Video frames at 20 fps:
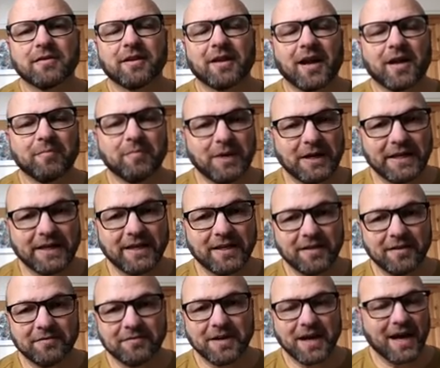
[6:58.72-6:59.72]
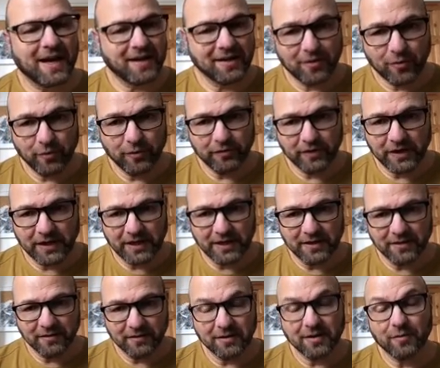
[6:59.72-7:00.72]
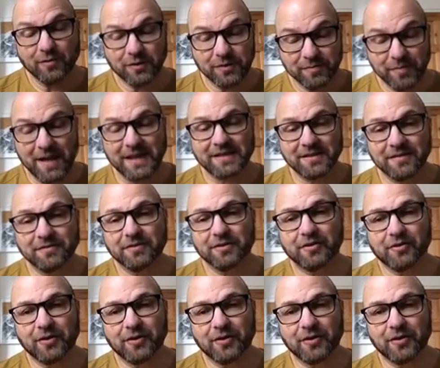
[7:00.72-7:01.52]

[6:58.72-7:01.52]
that I believed unequivocally that there was massive